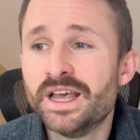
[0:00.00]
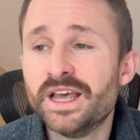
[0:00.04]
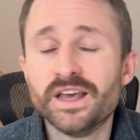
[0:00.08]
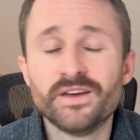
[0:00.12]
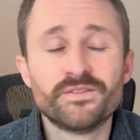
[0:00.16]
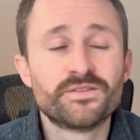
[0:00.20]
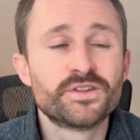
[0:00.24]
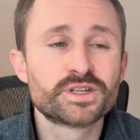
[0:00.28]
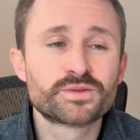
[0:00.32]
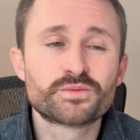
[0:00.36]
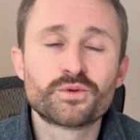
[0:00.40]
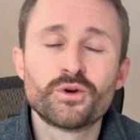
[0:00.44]

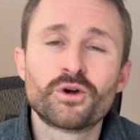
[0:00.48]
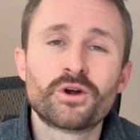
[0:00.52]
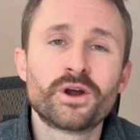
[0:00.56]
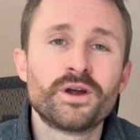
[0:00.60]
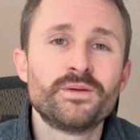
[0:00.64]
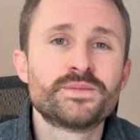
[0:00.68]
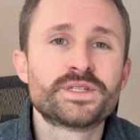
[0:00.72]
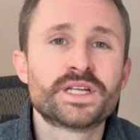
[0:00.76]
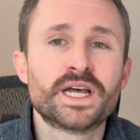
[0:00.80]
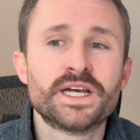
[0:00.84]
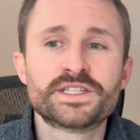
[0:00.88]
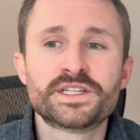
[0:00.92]
If this
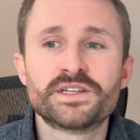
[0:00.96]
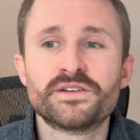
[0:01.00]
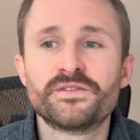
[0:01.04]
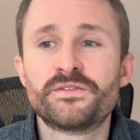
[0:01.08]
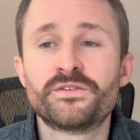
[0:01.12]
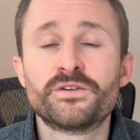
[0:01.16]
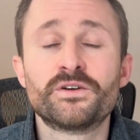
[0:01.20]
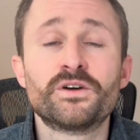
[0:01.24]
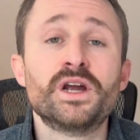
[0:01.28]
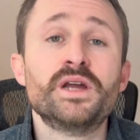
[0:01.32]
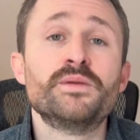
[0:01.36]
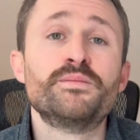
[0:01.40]
program is asking
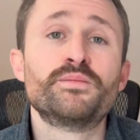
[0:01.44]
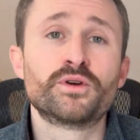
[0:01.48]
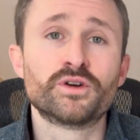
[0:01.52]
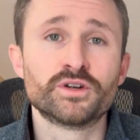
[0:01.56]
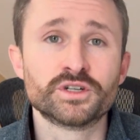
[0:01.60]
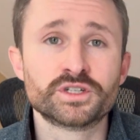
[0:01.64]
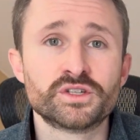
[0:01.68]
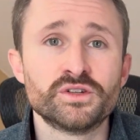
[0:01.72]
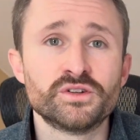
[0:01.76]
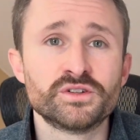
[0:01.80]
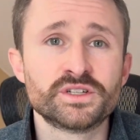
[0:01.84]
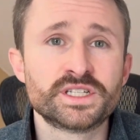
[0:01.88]
for a
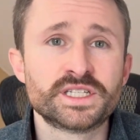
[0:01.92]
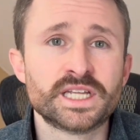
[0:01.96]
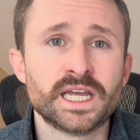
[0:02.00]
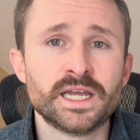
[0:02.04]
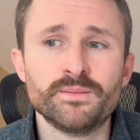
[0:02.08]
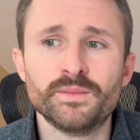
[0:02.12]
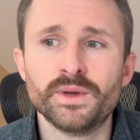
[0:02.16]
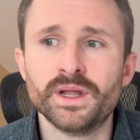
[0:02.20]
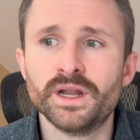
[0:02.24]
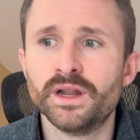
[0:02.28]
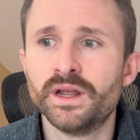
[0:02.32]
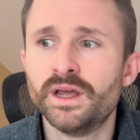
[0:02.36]
personal
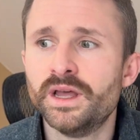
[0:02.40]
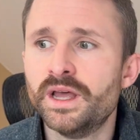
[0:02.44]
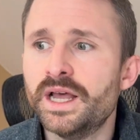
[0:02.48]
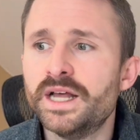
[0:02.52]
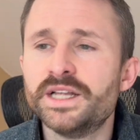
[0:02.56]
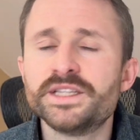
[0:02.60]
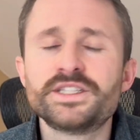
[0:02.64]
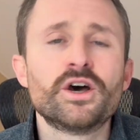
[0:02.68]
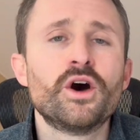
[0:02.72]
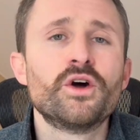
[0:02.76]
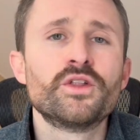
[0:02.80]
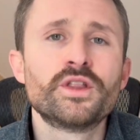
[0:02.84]
statement,
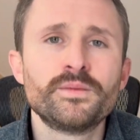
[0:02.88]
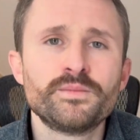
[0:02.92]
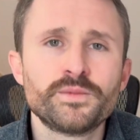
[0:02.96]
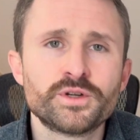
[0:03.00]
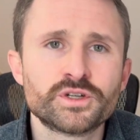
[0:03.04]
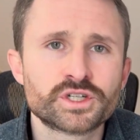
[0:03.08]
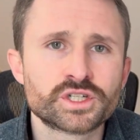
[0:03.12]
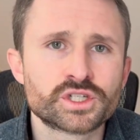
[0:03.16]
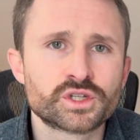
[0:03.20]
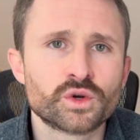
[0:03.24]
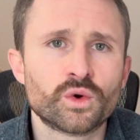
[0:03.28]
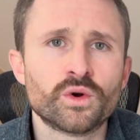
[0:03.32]
tell them your
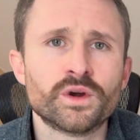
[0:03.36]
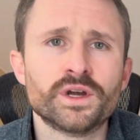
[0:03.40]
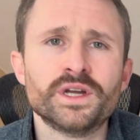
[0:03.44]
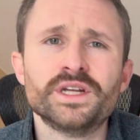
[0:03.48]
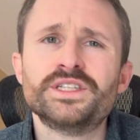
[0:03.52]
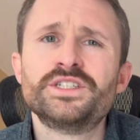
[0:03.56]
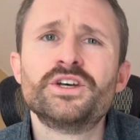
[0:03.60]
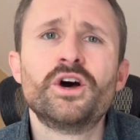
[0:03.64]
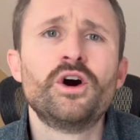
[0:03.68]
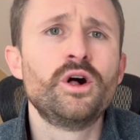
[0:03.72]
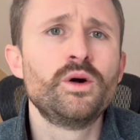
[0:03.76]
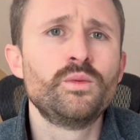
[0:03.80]
story,
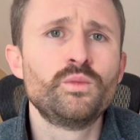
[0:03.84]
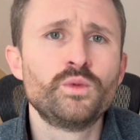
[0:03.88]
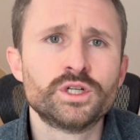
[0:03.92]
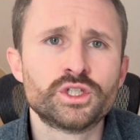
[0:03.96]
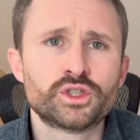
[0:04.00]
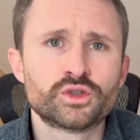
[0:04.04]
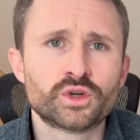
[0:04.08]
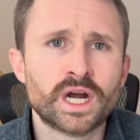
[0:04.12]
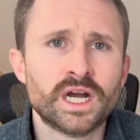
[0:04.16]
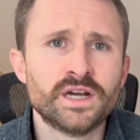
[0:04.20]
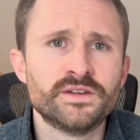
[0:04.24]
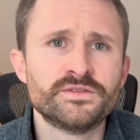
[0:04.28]
tell them what
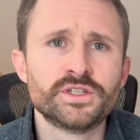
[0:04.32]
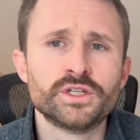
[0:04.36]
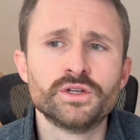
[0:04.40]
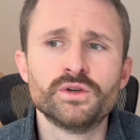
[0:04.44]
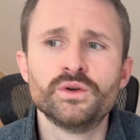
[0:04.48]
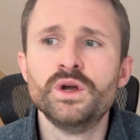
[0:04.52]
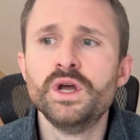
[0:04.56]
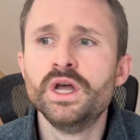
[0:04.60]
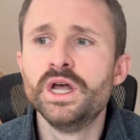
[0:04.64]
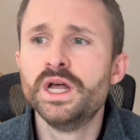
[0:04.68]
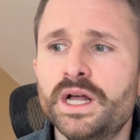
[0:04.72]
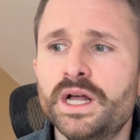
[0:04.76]
drives you,
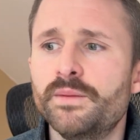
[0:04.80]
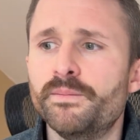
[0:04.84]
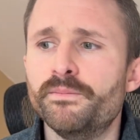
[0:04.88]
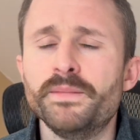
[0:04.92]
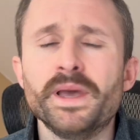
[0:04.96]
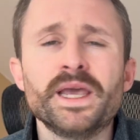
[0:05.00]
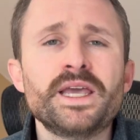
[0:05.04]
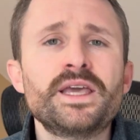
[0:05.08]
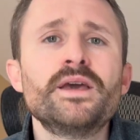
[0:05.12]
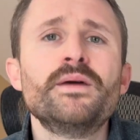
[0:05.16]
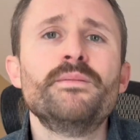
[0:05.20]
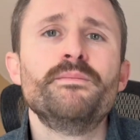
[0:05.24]

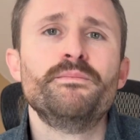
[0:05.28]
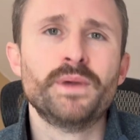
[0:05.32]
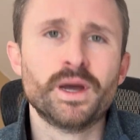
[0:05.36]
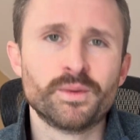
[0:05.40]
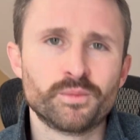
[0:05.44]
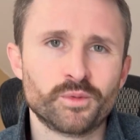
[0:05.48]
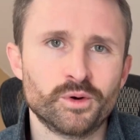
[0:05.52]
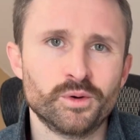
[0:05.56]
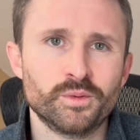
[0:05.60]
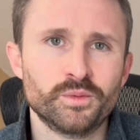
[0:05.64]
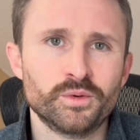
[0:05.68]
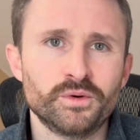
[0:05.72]
make it
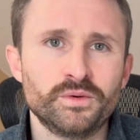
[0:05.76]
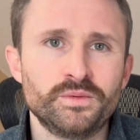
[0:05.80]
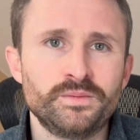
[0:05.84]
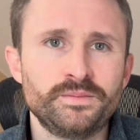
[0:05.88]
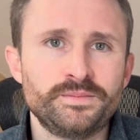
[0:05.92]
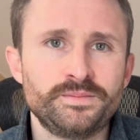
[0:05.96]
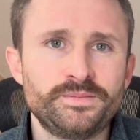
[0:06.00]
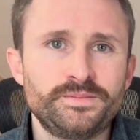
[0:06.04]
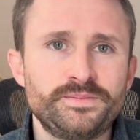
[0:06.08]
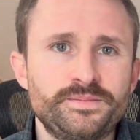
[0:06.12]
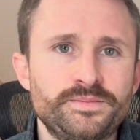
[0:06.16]
memorable.